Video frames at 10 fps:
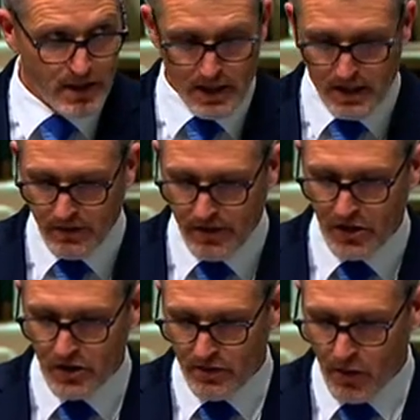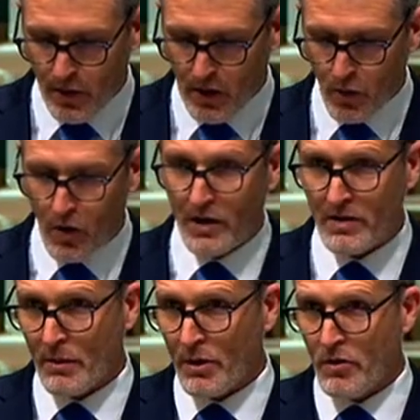These are features of what we call kind of
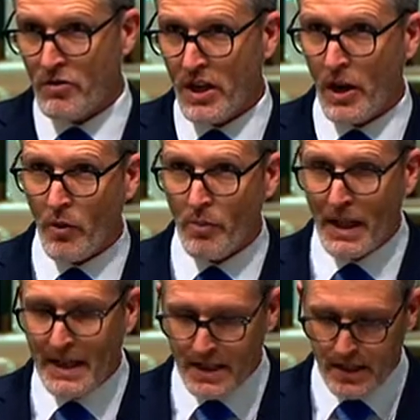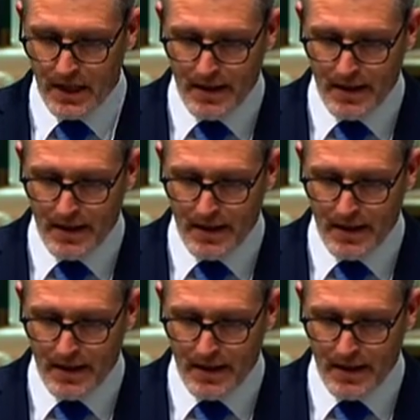WTO plus